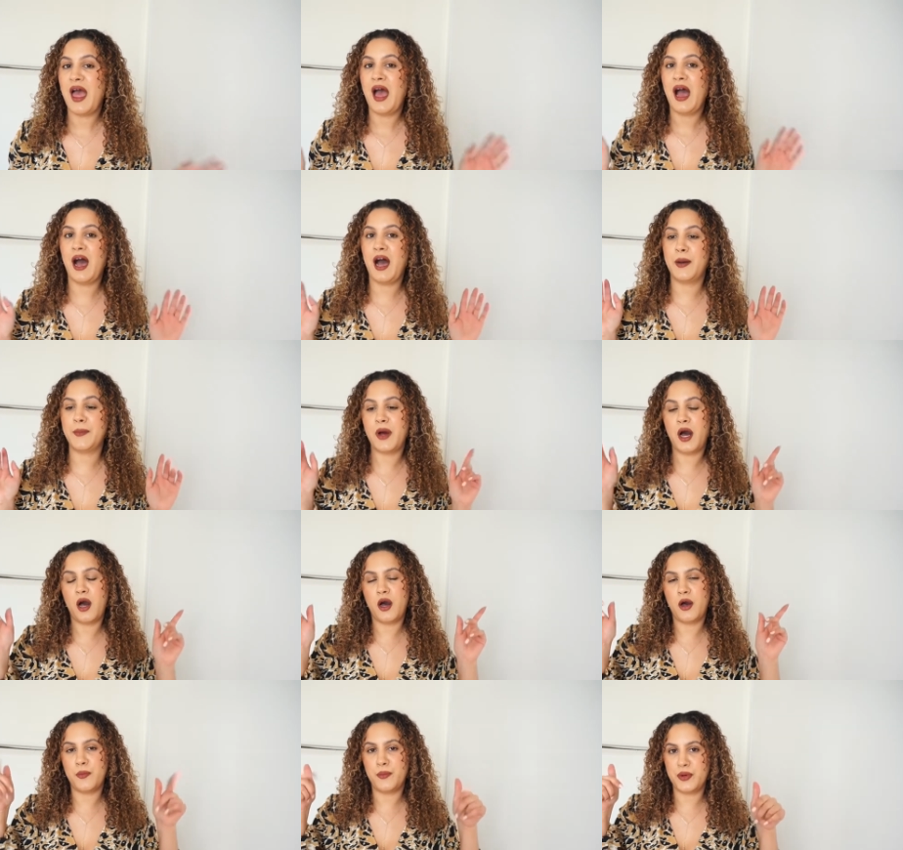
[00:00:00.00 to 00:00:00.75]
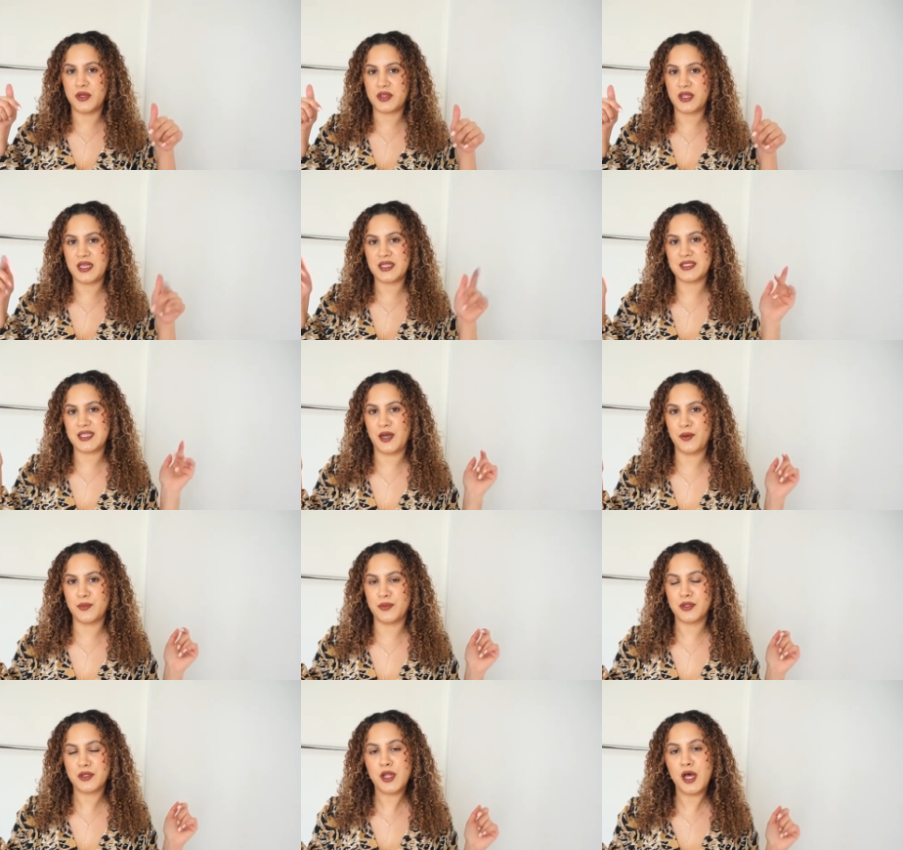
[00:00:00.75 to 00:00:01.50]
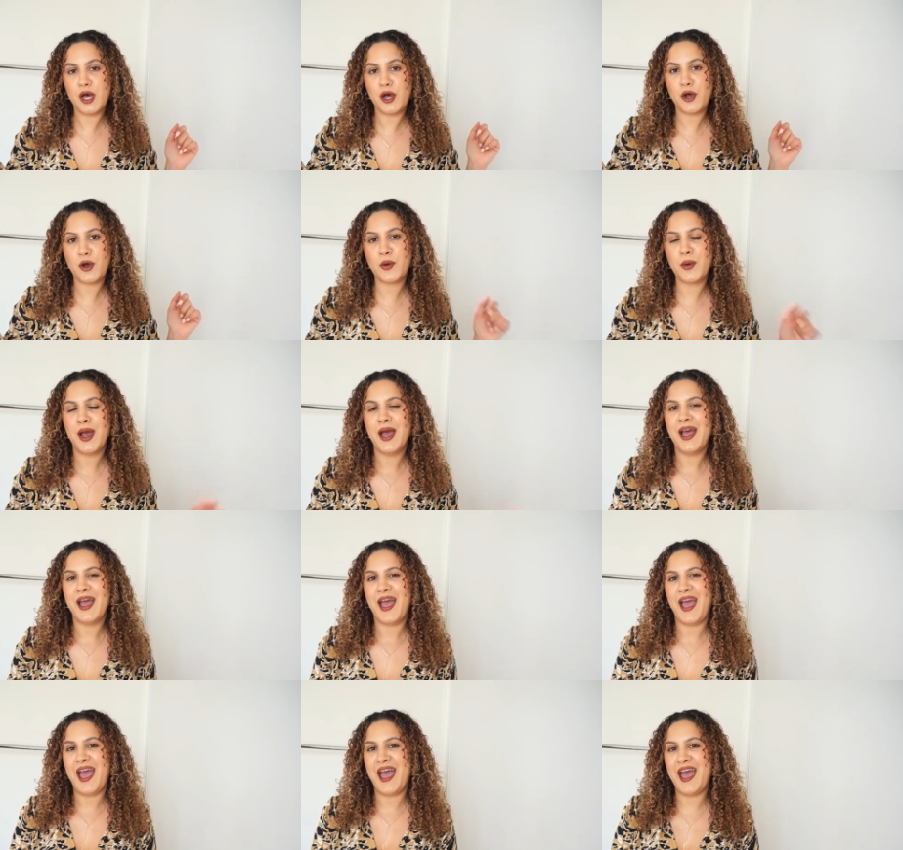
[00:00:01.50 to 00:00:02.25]
um, I'll put that down below
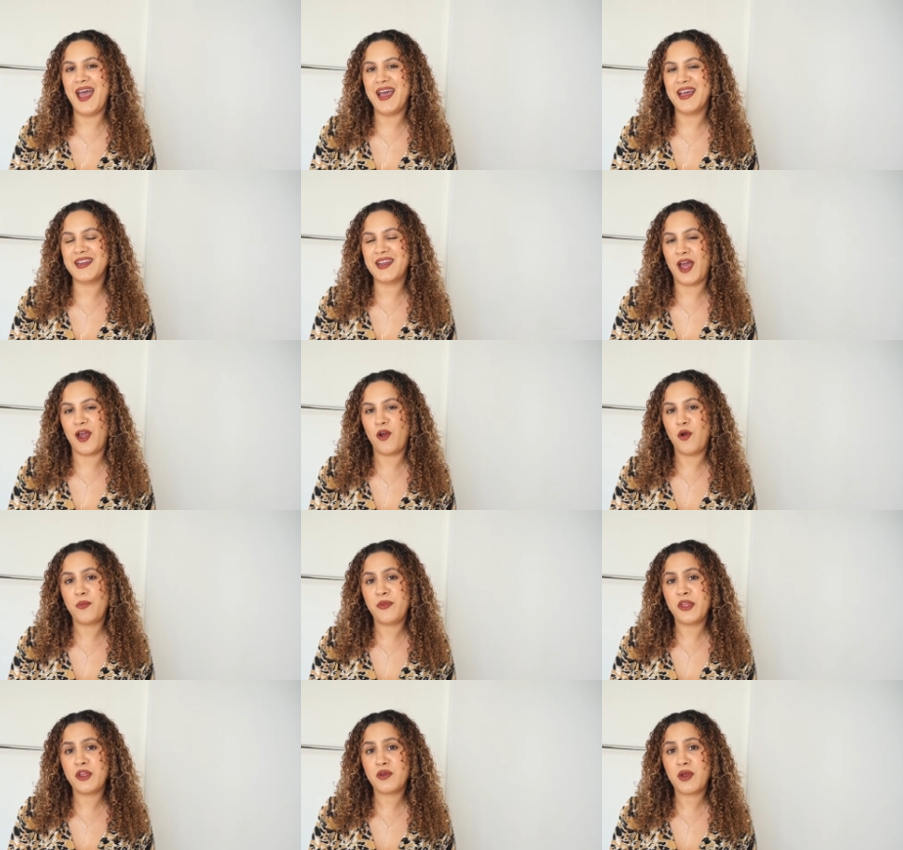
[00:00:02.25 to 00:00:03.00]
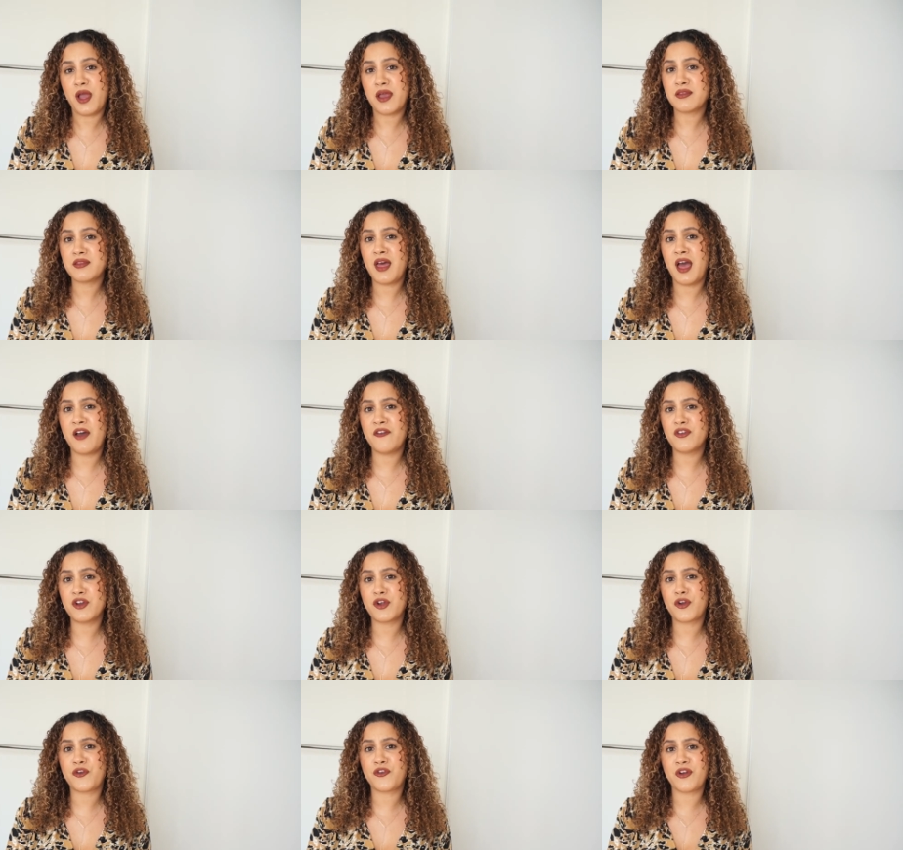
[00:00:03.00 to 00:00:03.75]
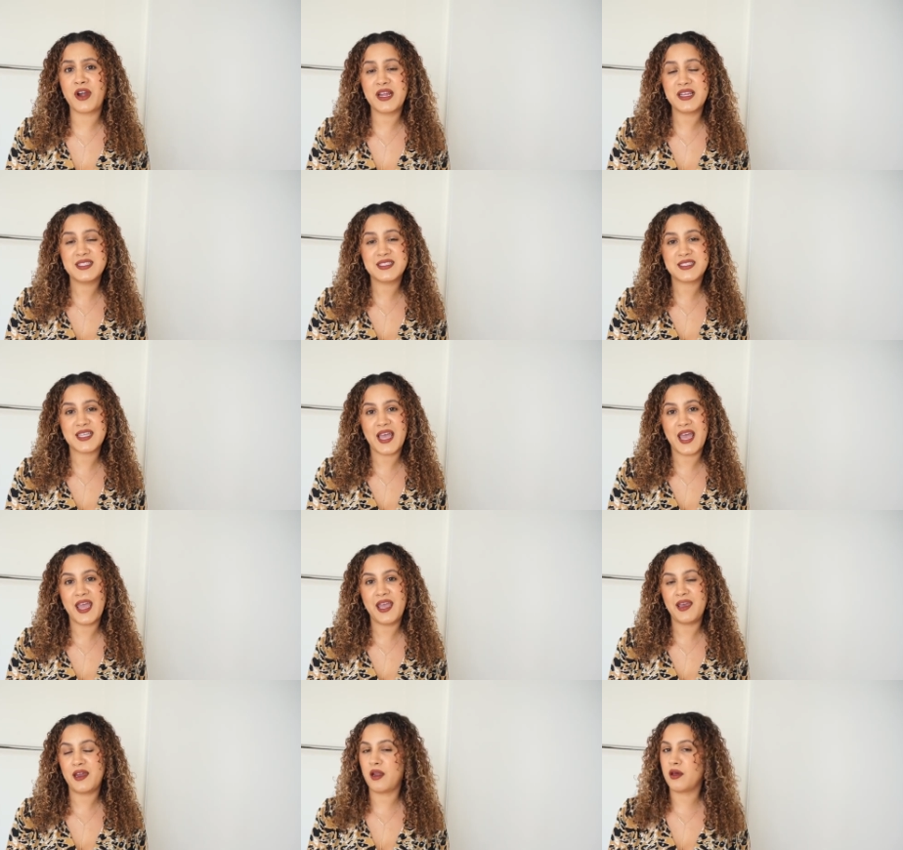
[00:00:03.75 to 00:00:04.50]
and I hope that you guys have a great
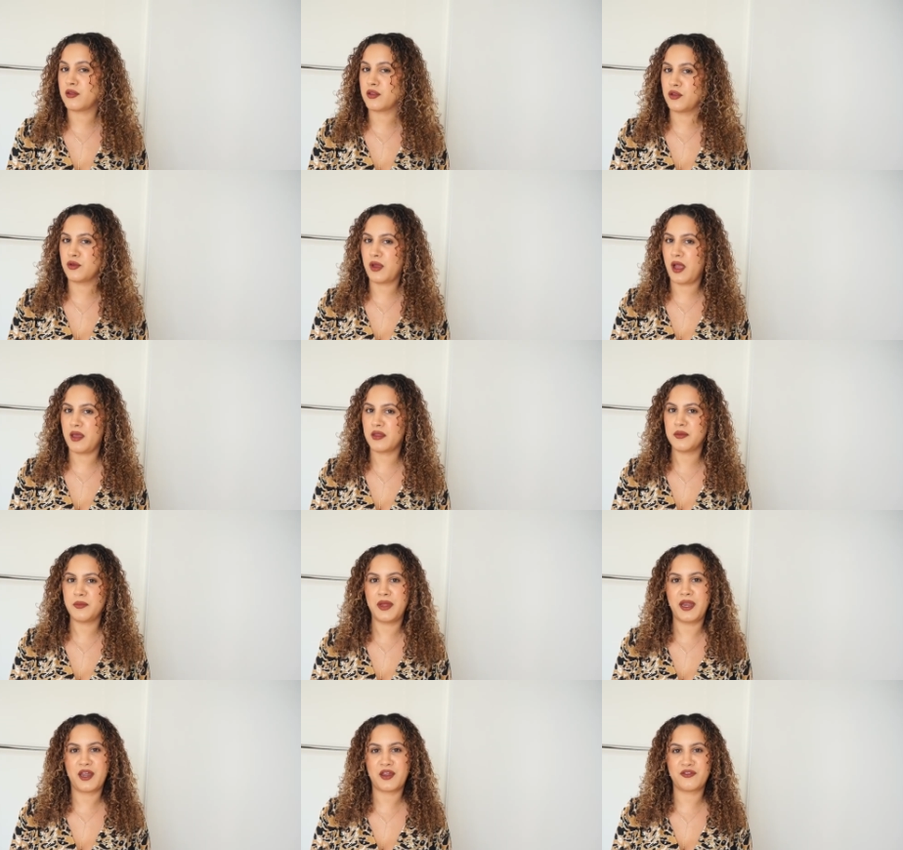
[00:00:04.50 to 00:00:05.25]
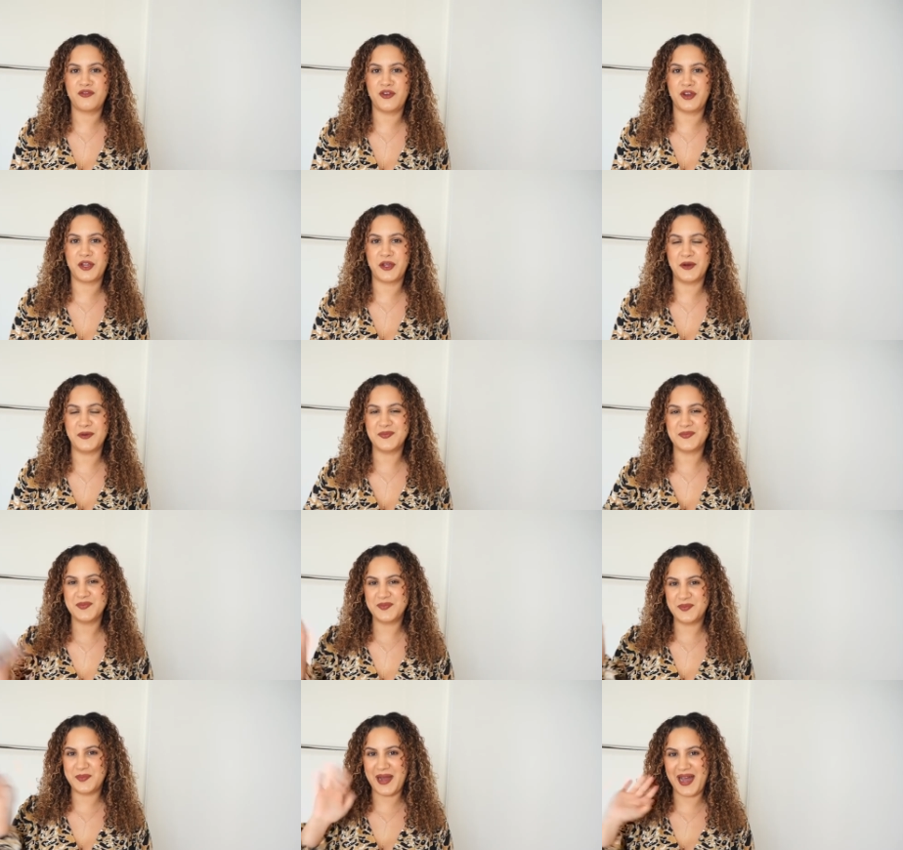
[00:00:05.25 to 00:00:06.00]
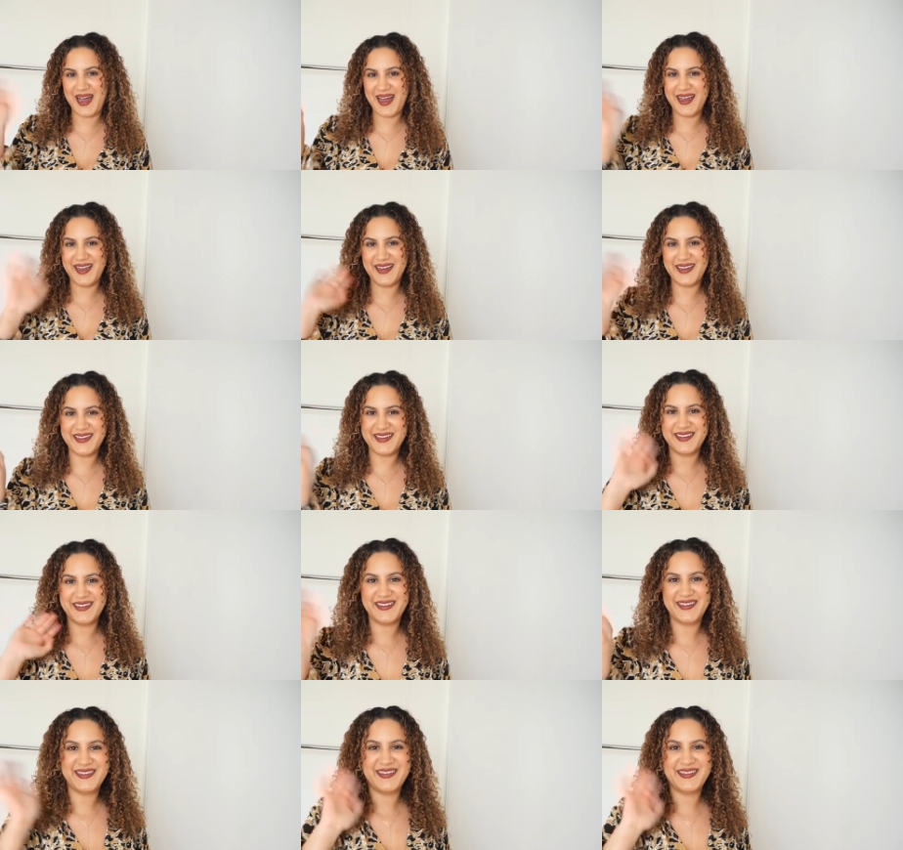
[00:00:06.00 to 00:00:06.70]
day and I'll see you guys in my next video bye